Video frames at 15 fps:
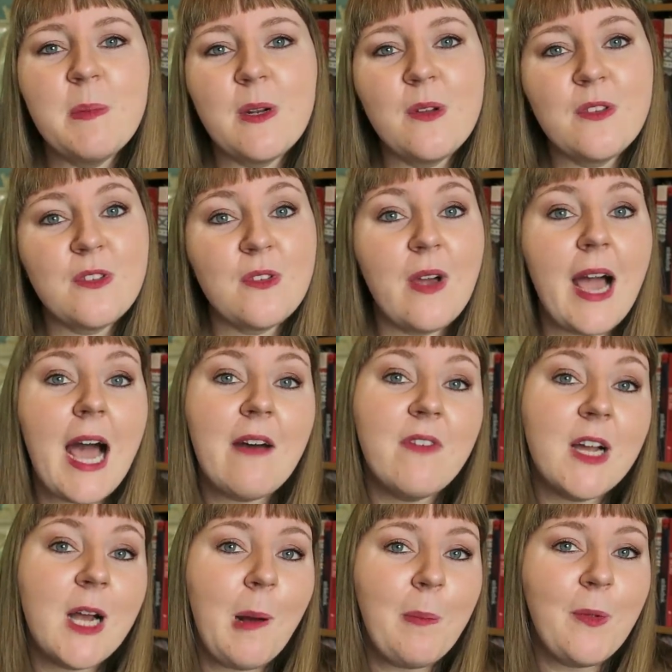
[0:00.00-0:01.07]
But also I have
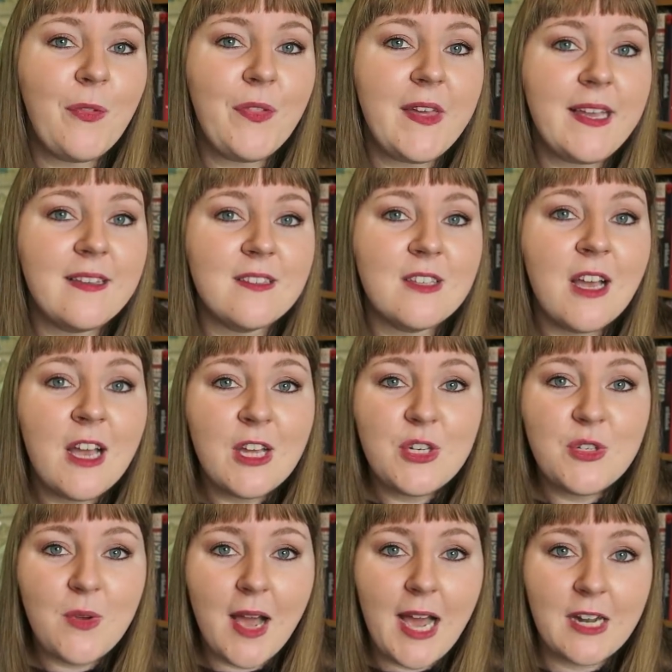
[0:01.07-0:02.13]
a couple of things
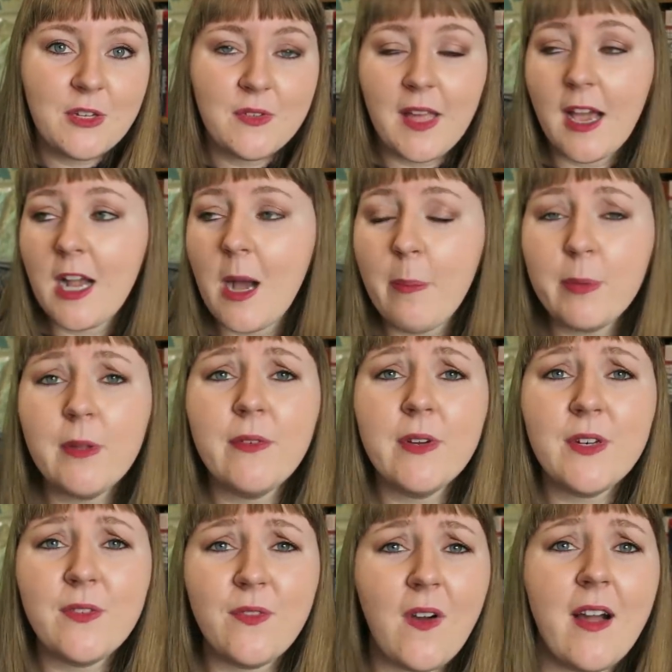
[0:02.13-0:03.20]
to add to that, a couple of
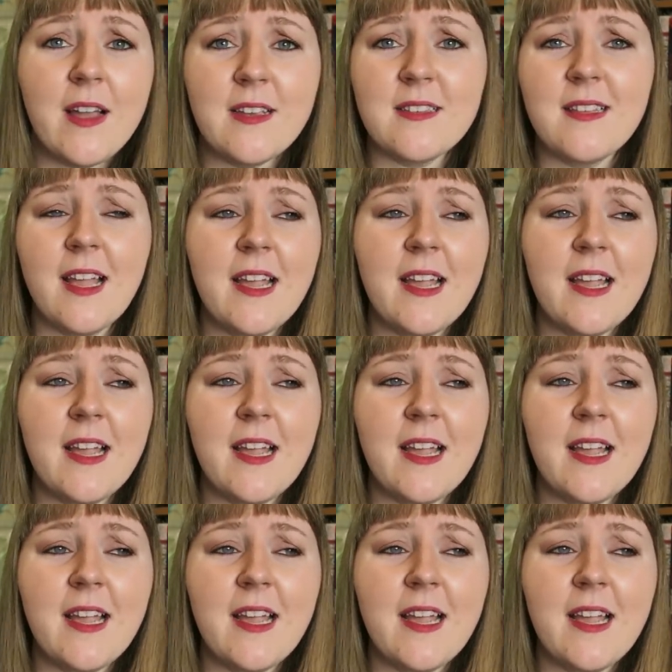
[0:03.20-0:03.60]
advice,